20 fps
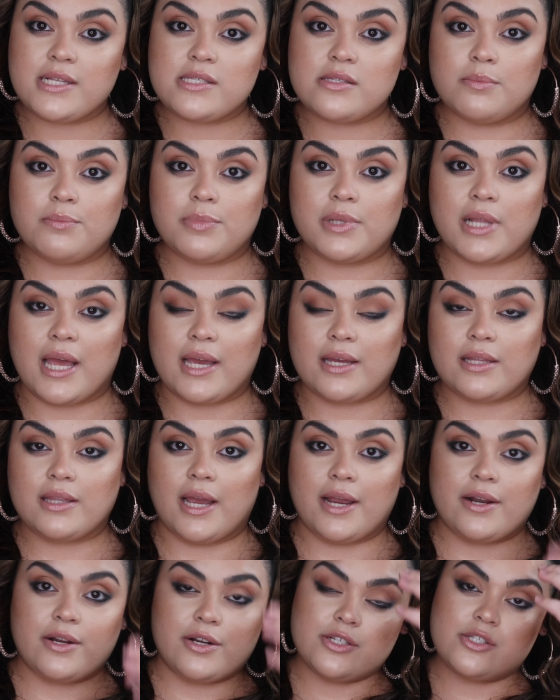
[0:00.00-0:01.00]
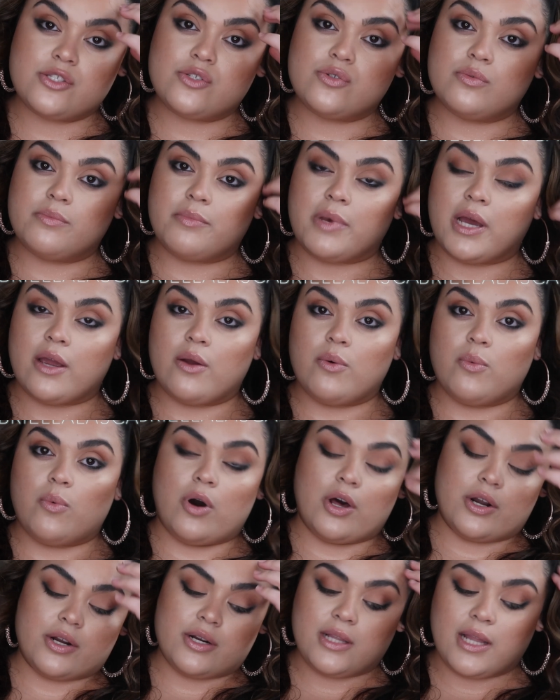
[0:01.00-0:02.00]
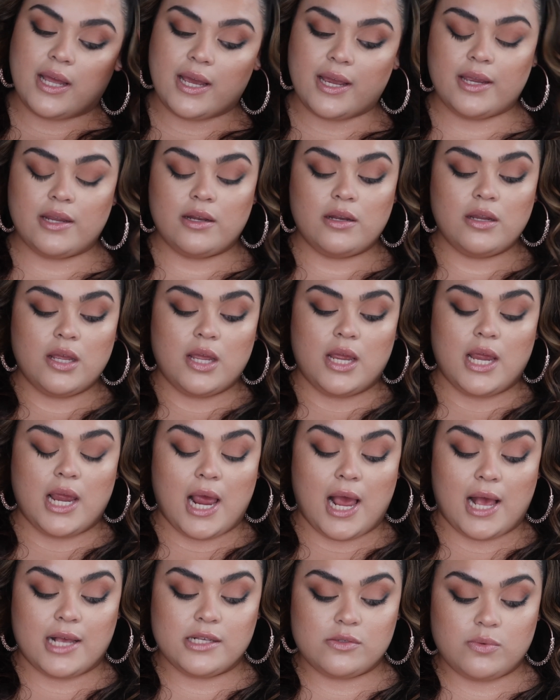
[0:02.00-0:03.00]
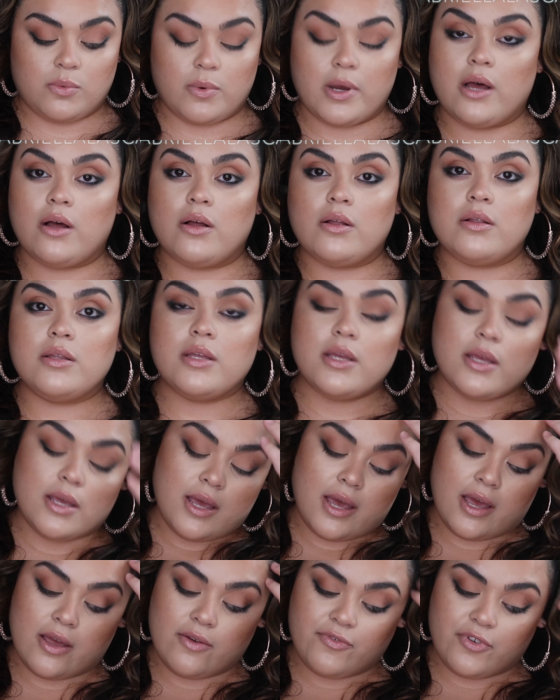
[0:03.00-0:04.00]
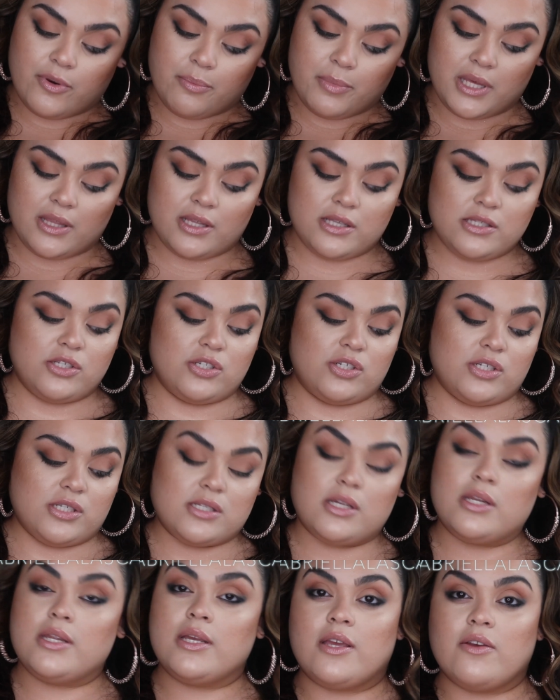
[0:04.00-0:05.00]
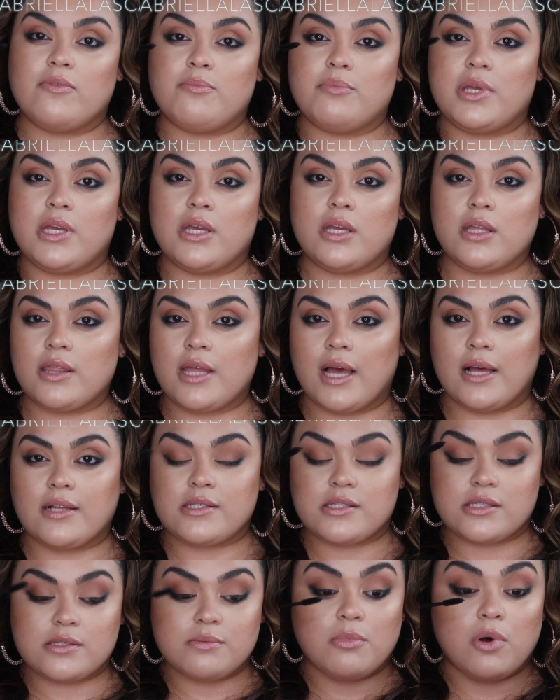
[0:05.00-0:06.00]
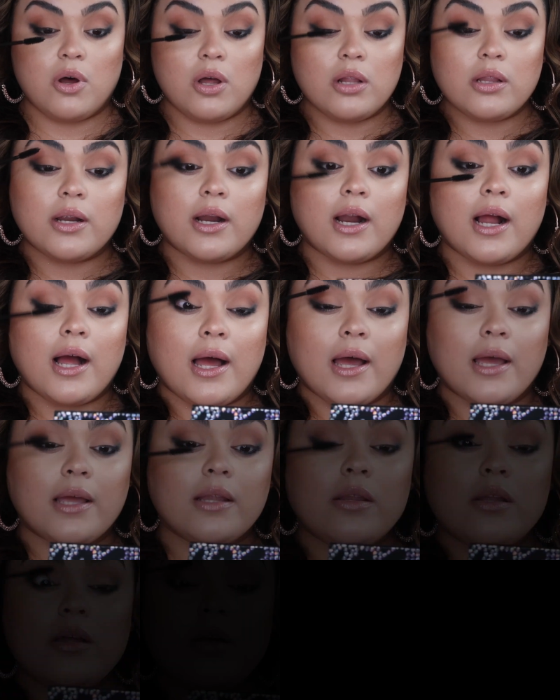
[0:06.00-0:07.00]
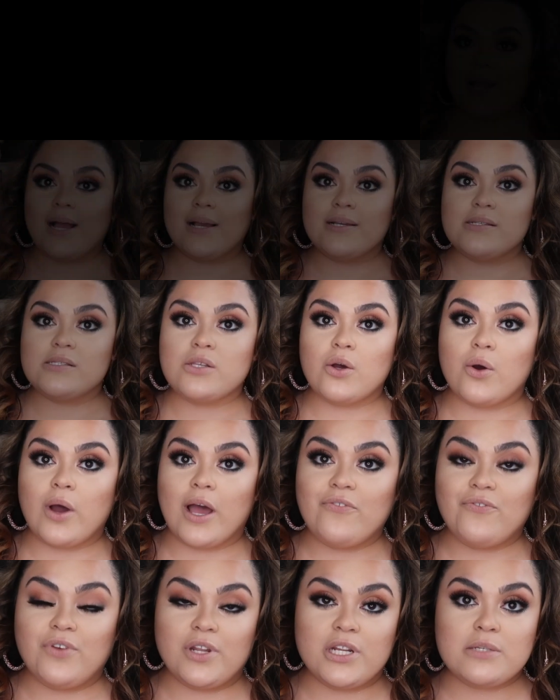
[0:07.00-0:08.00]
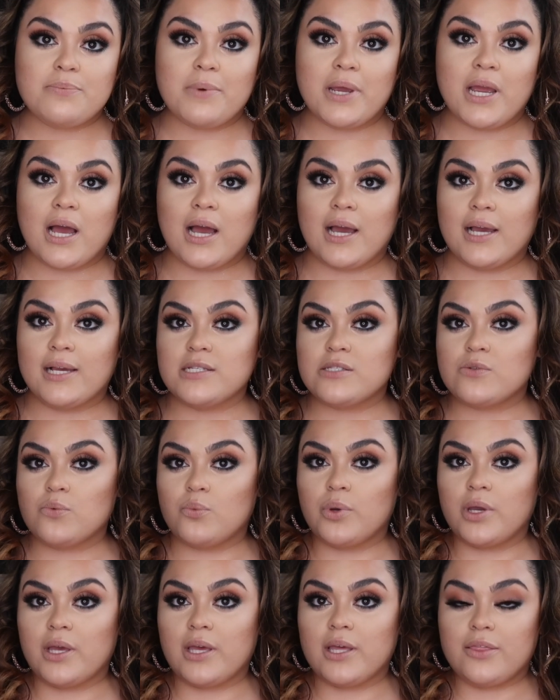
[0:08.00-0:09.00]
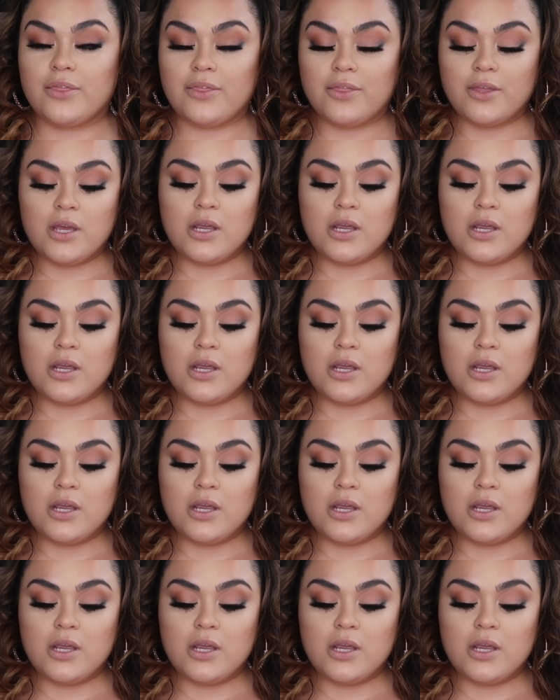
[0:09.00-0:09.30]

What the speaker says: some black liner to my waterline as well, and for me this is just going to give me that smaller eye look. Okay guys, so I finished my eyes with